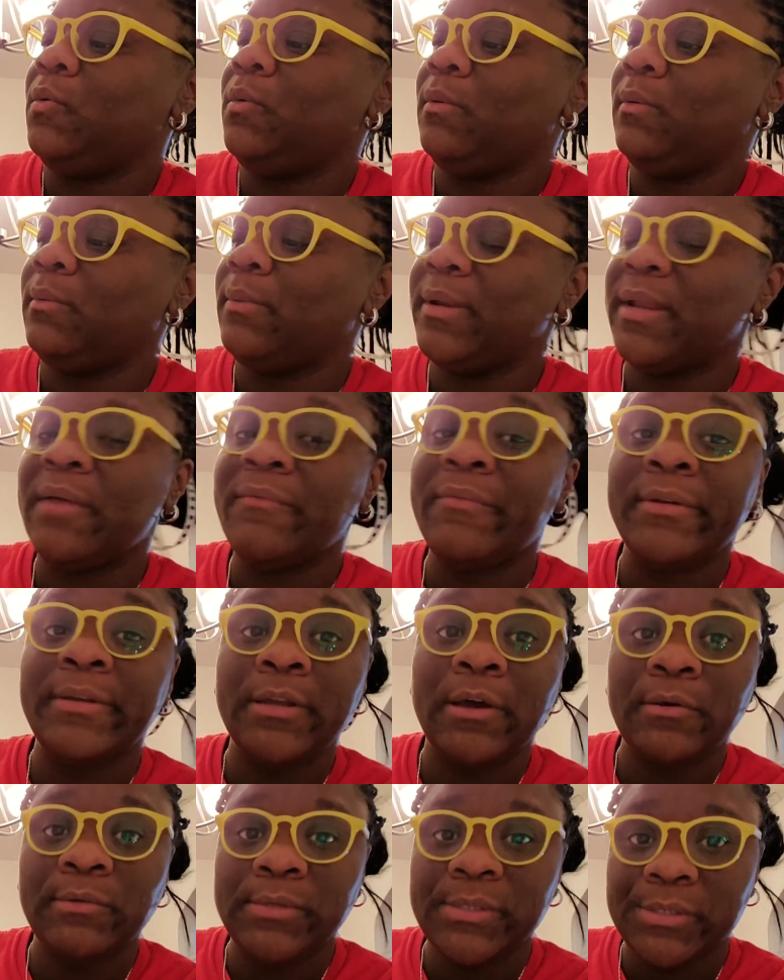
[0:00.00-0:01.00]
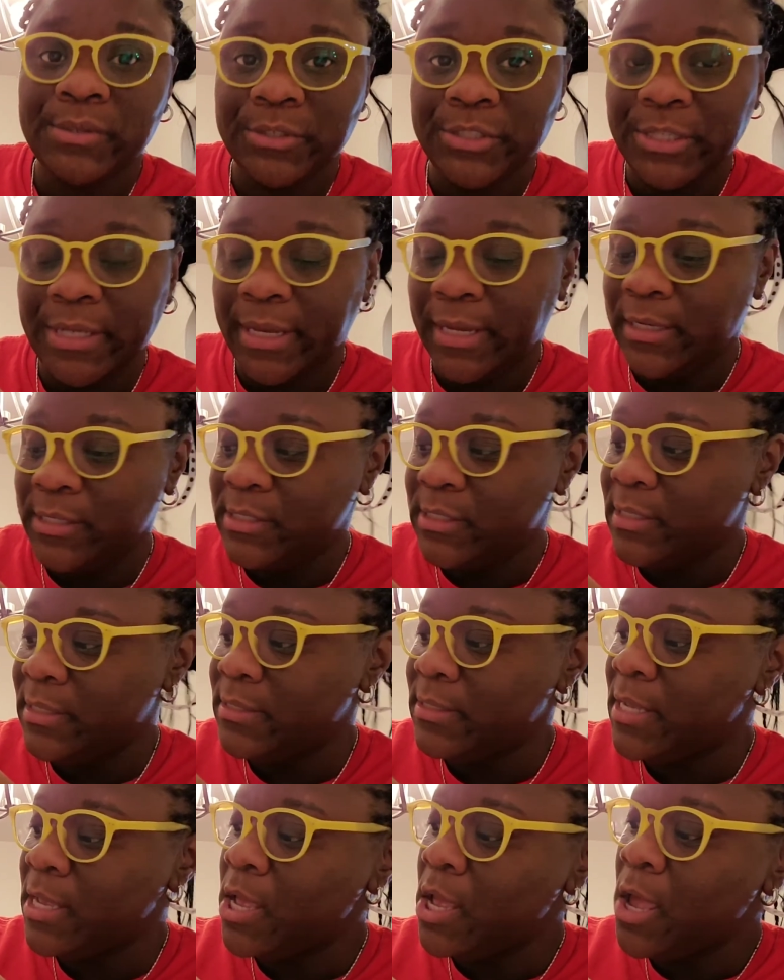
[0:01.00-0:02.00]
Whatever notes or
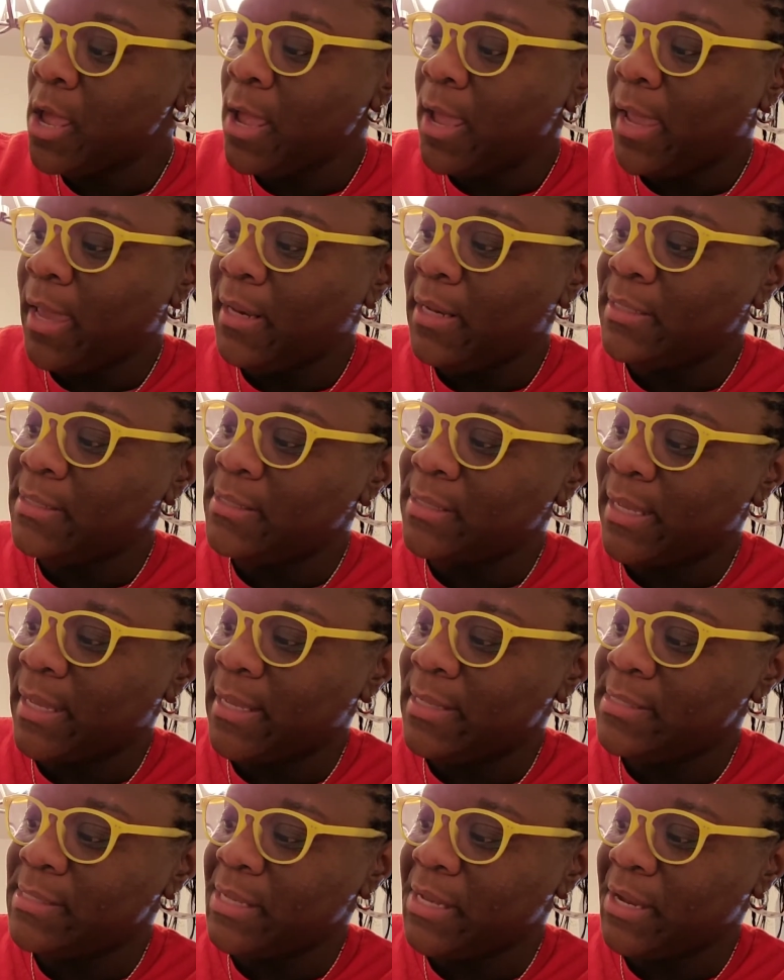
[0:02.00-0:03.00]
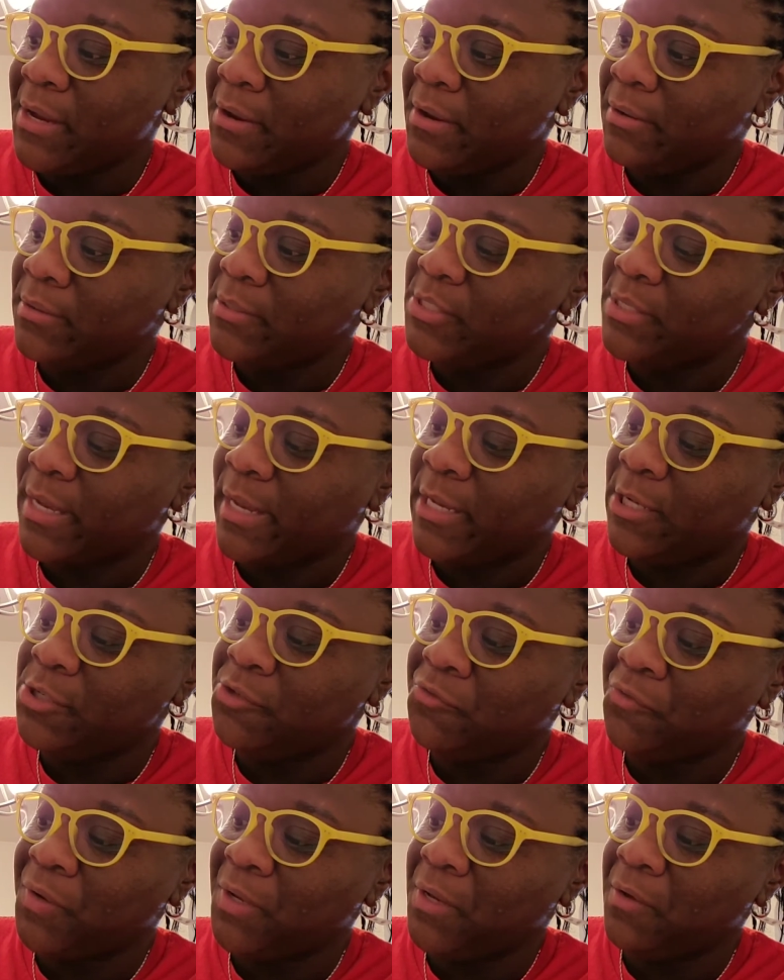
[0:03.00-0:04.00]
changes, And it says here,
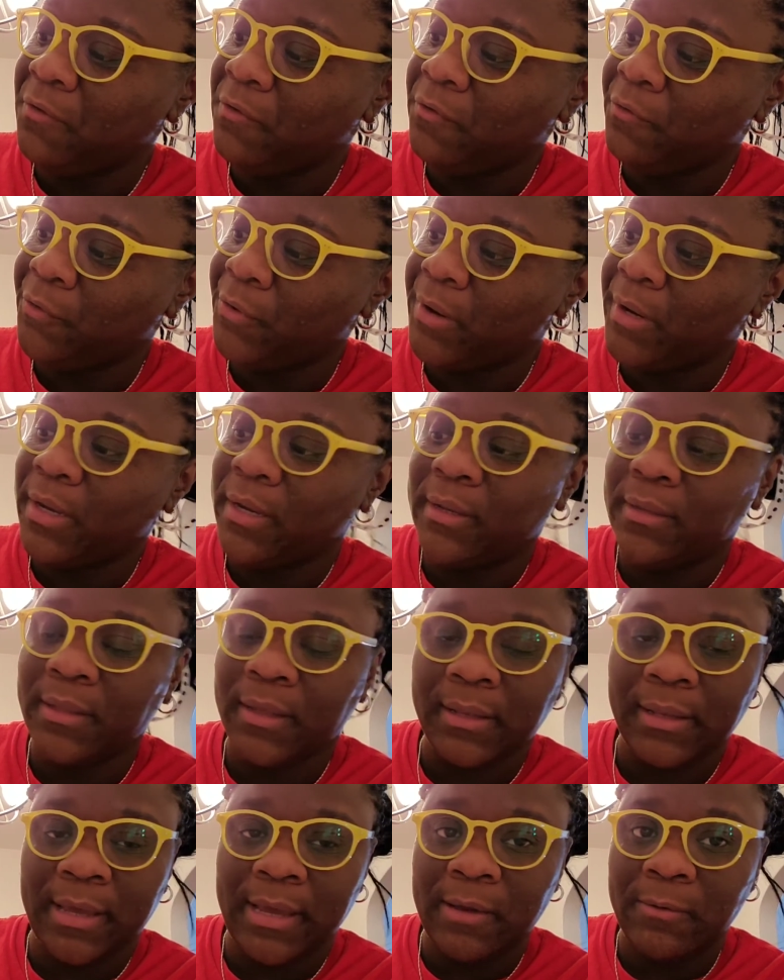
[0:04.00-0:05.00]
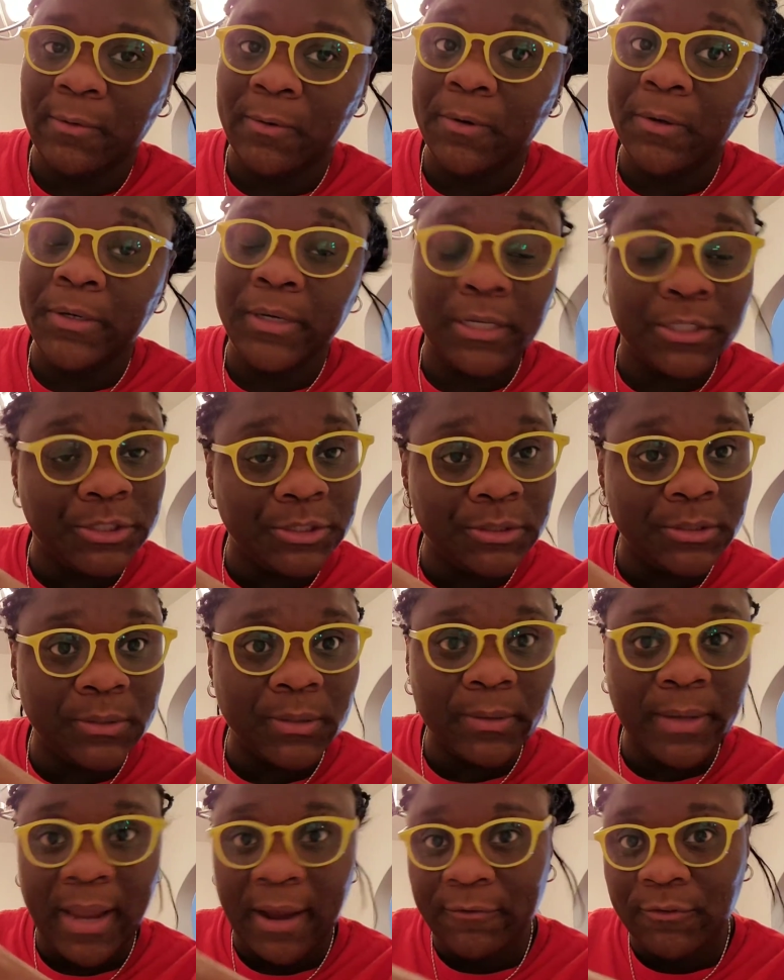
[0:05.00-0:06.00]
change fee free. The client will
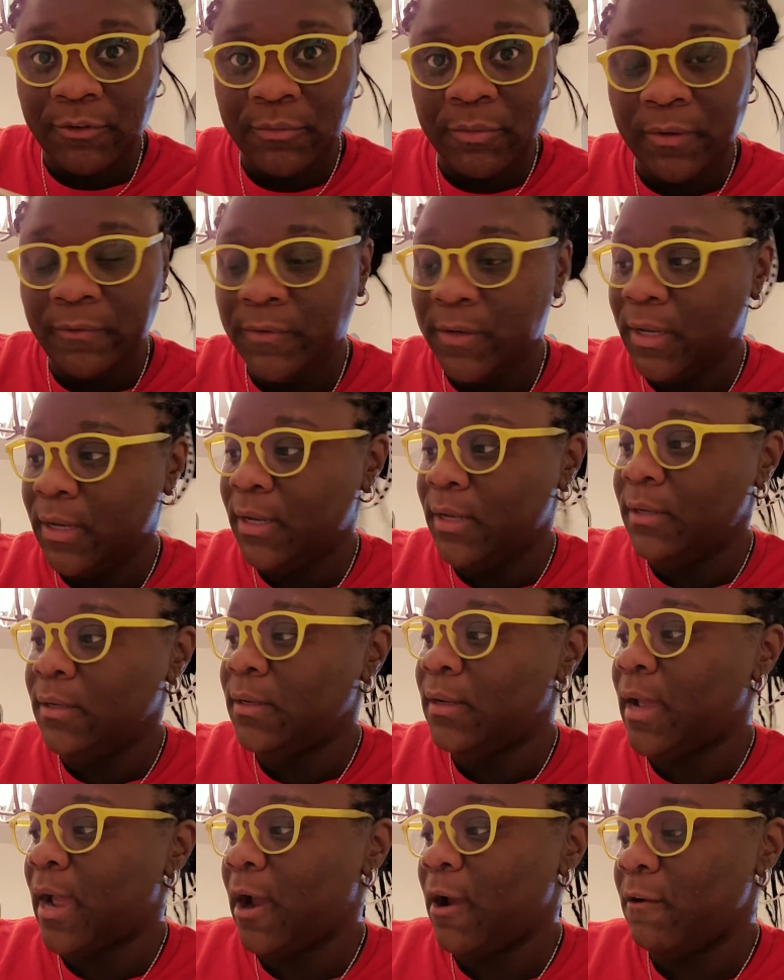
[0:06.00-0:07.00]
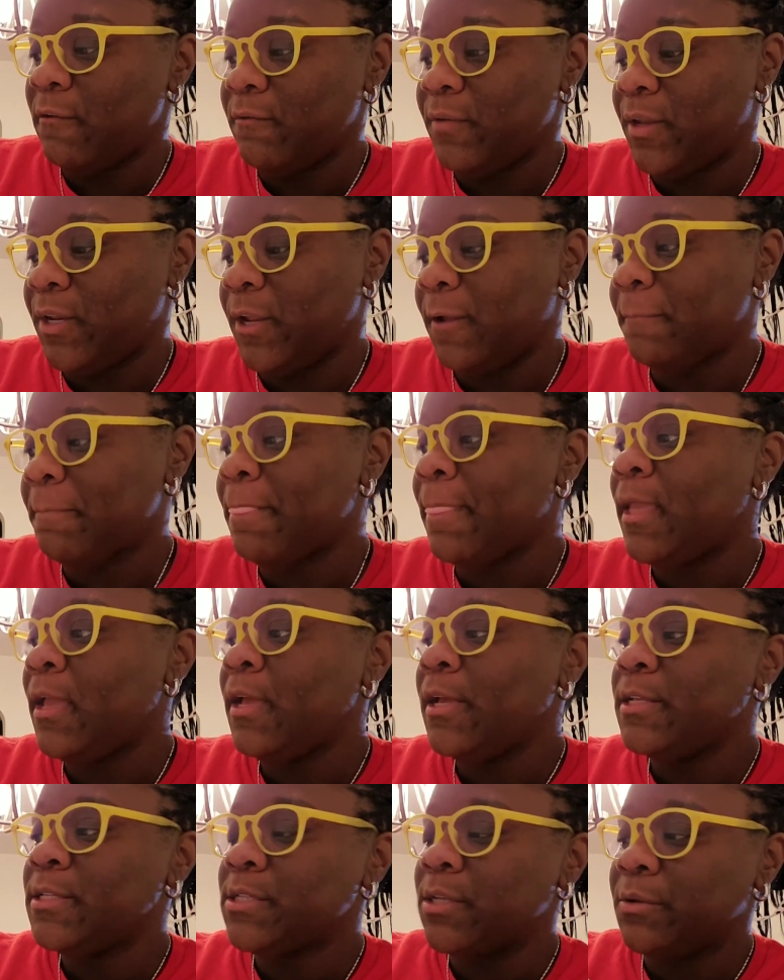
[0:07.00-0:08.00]
initial after we've done our fitting.
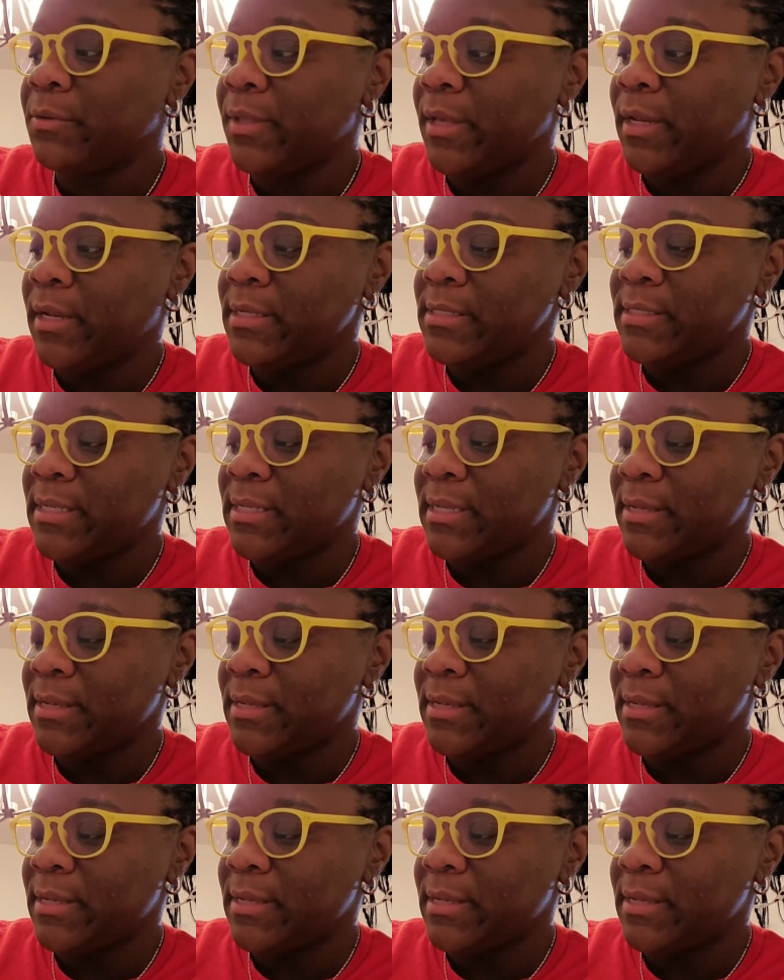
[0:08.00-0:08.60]
So then it's the